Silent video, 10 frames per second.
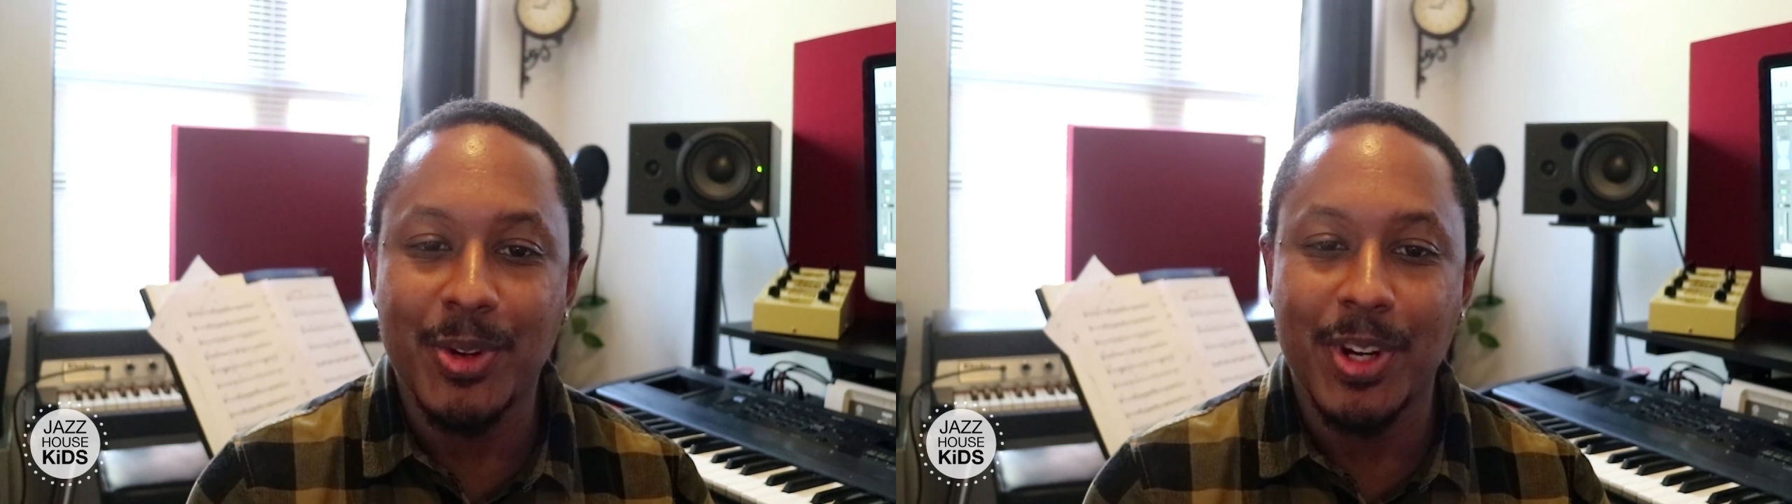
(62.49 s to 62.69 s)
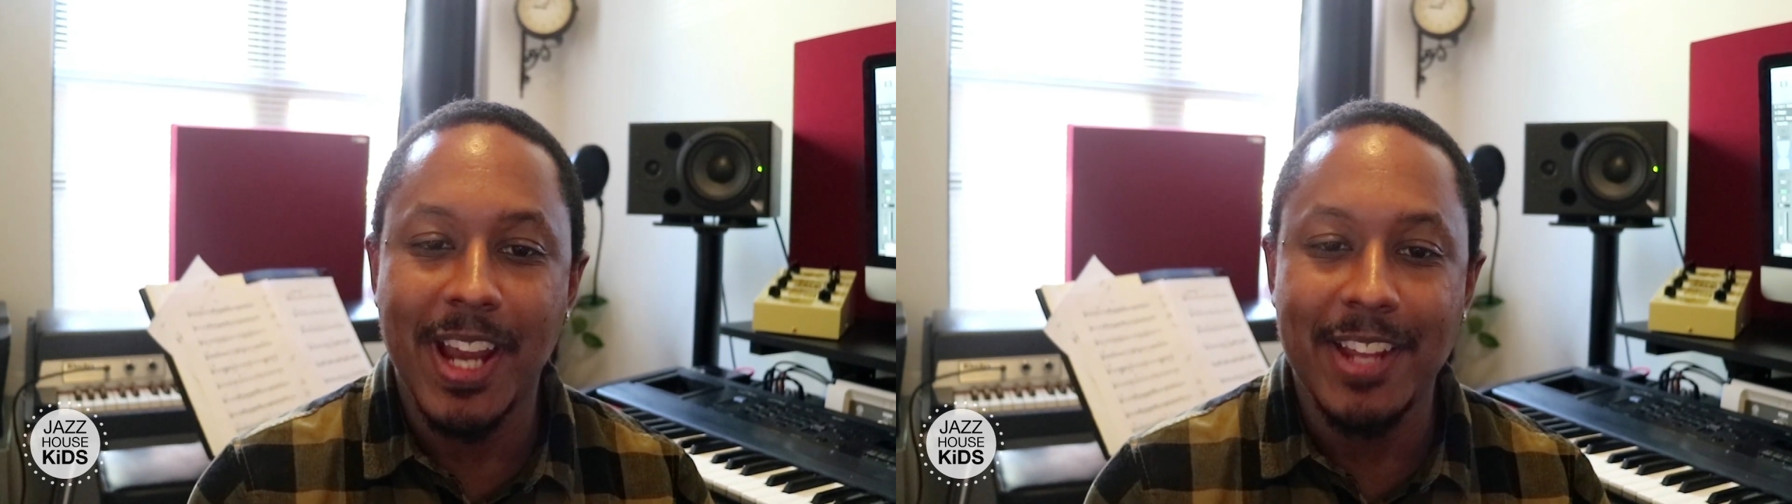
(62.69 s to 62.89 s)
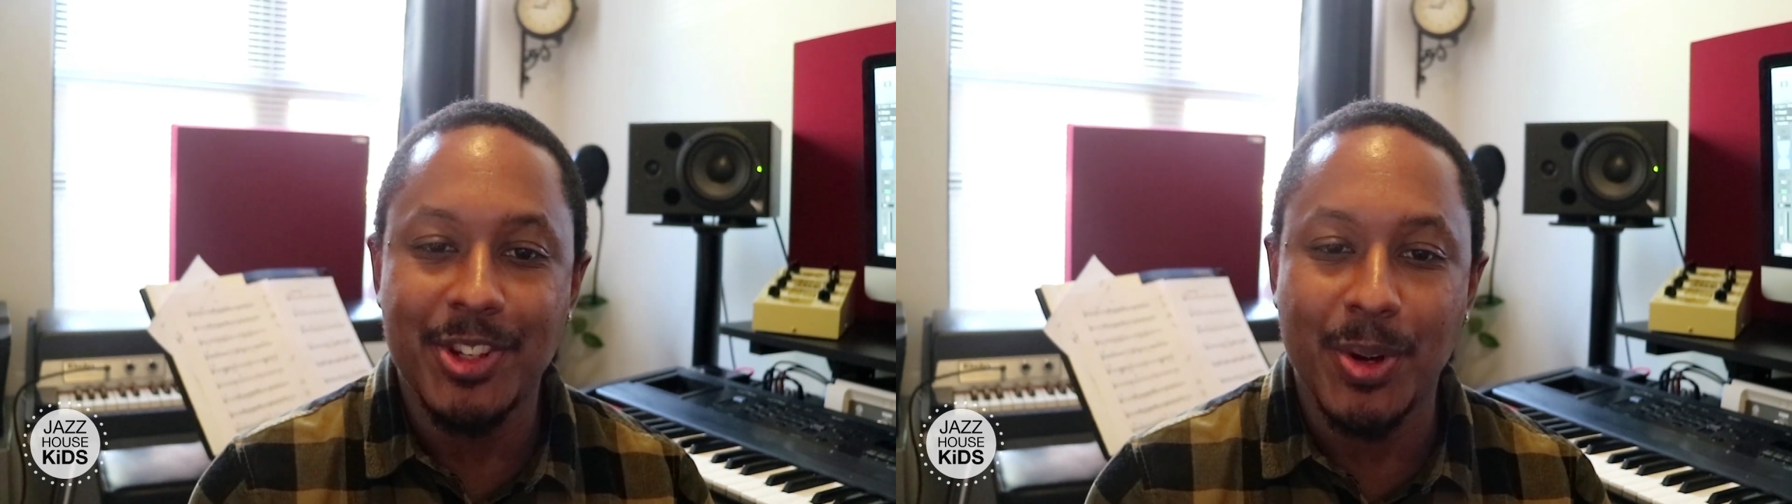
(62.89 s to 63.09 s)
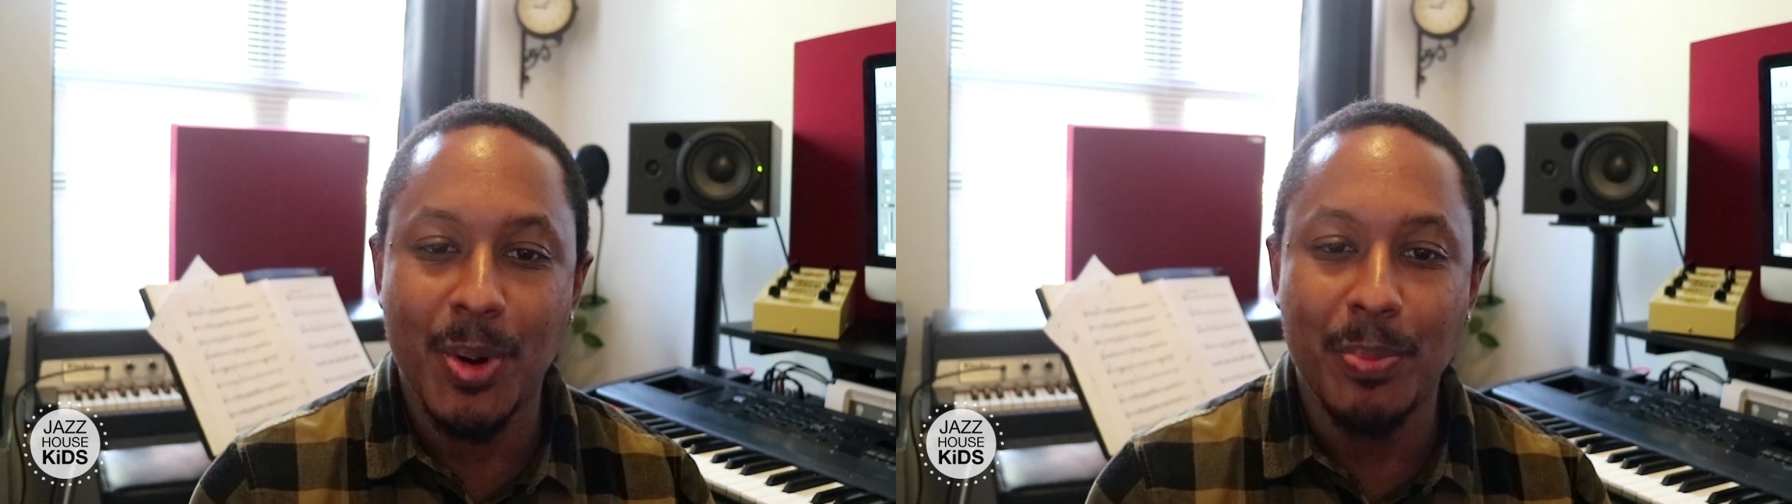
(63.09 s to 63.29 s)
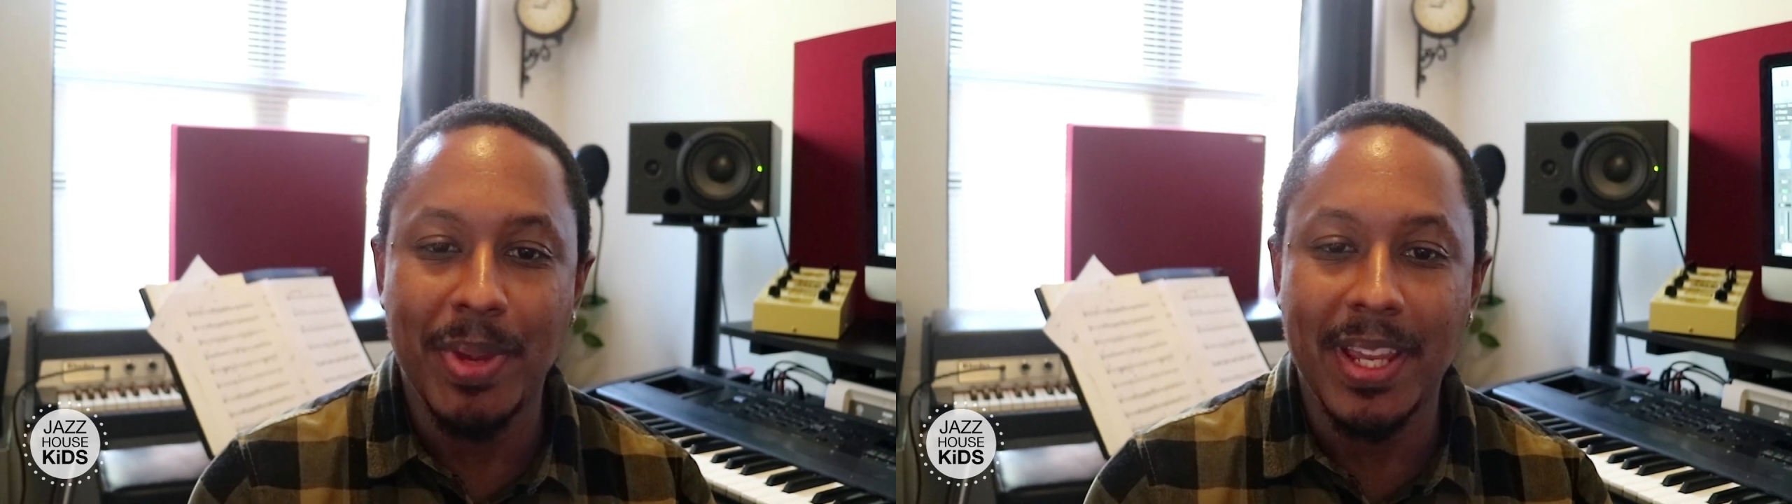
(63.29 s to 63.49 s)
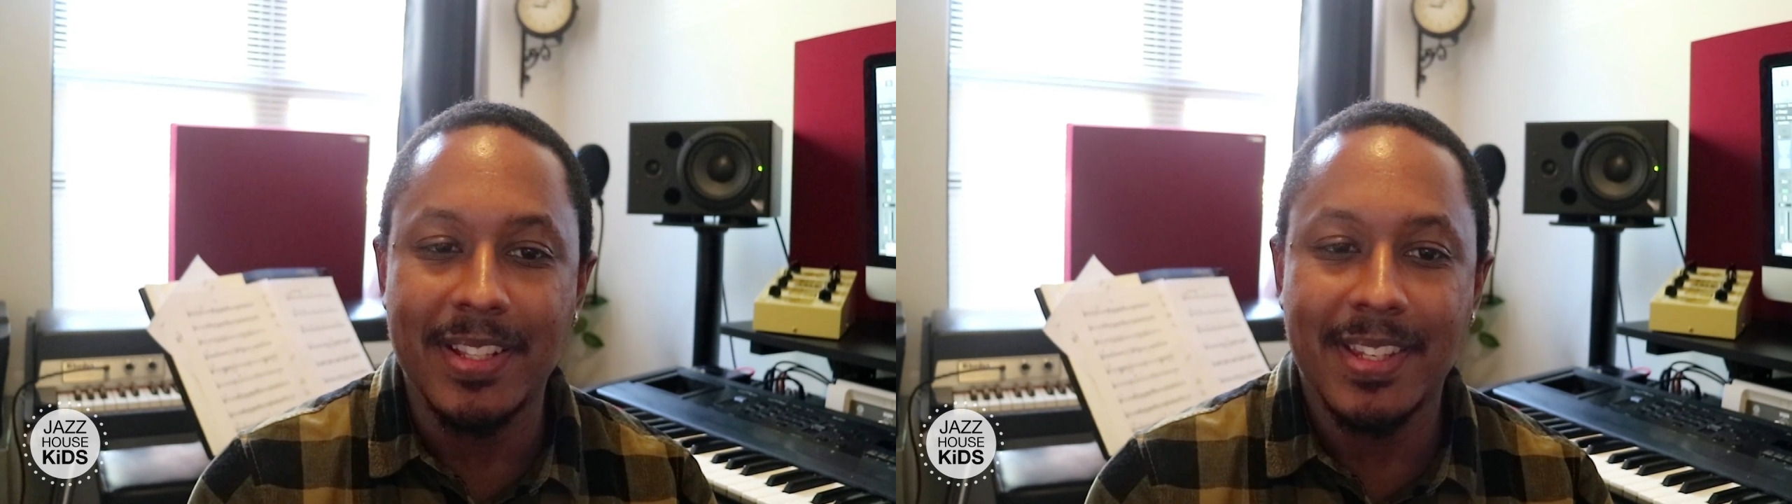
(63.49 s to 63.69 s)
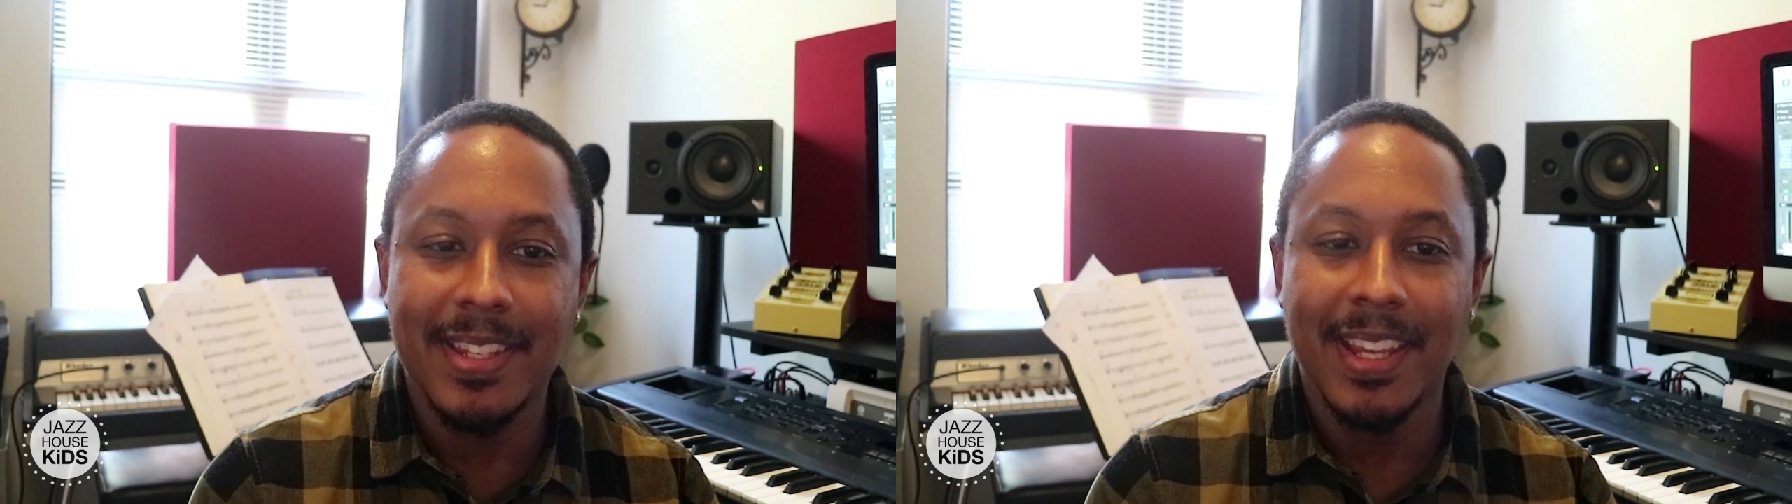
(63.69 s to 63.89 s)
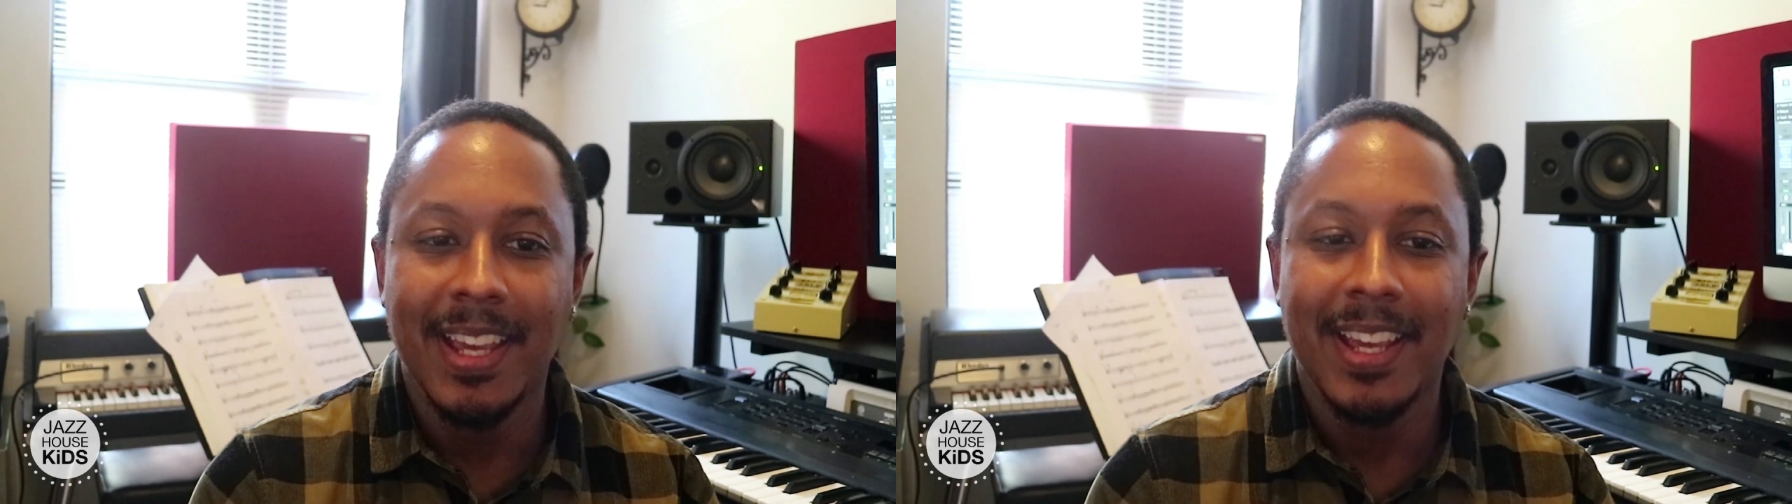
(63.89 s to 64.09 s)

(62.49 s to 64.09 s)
create your own beats,